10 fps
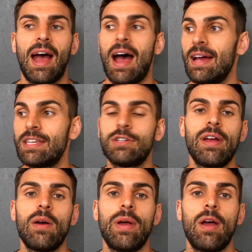I
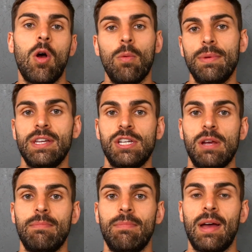straight away opened the
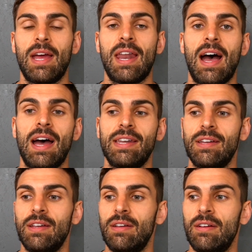gym and had
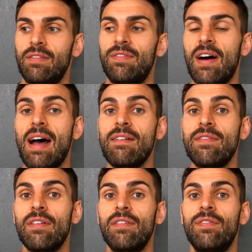
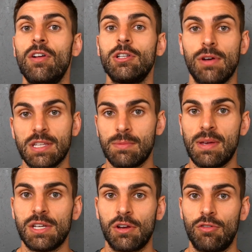five full
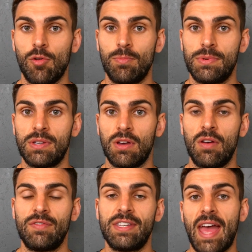transformation groups
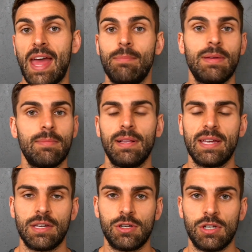of ten people
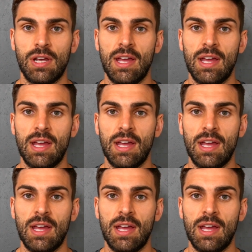each.